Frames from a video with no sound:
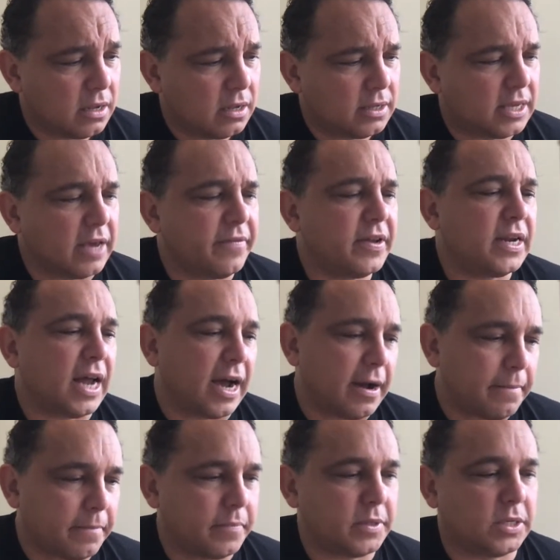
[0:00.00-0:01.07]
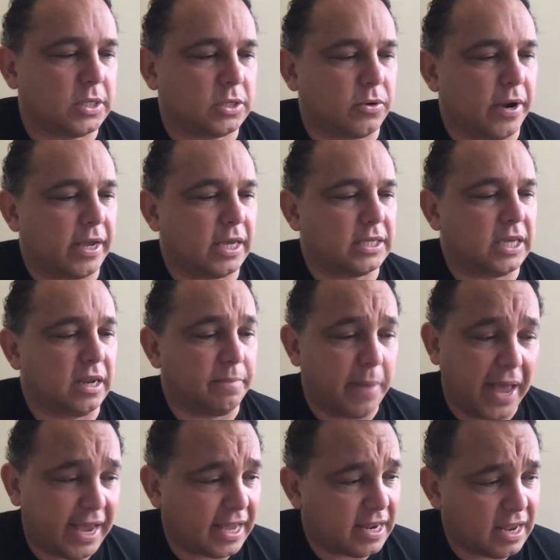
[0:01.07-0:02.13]
Give it up, Mrs. Cranky said.
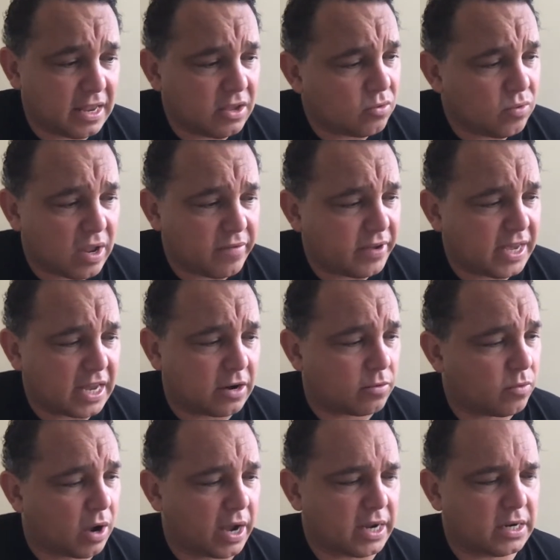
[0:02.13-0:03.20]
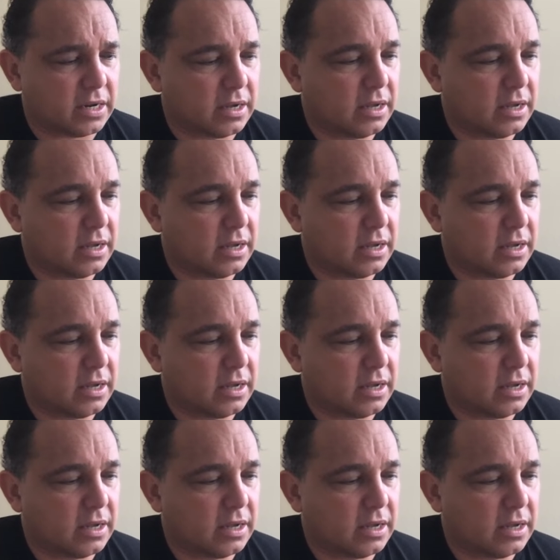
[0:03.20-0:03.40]
Pack it in. You'll never get it right.